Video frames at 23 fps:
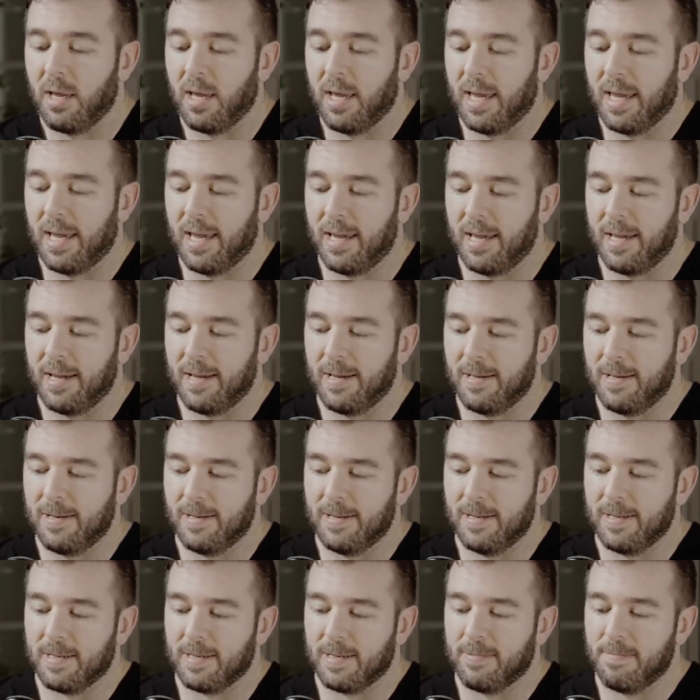
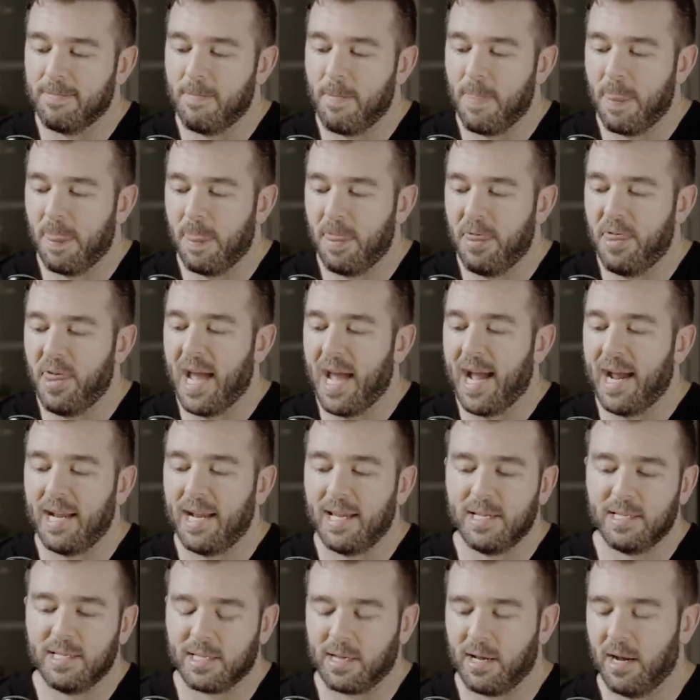And that
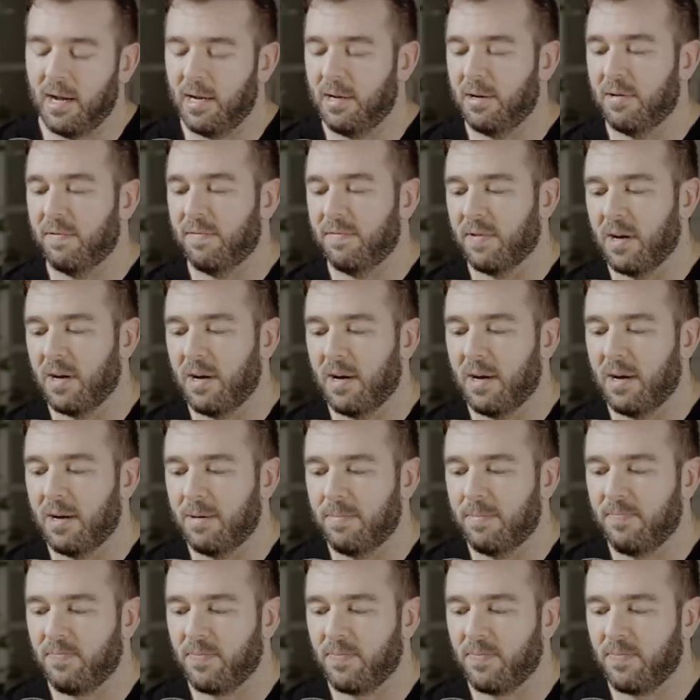is kind of uh,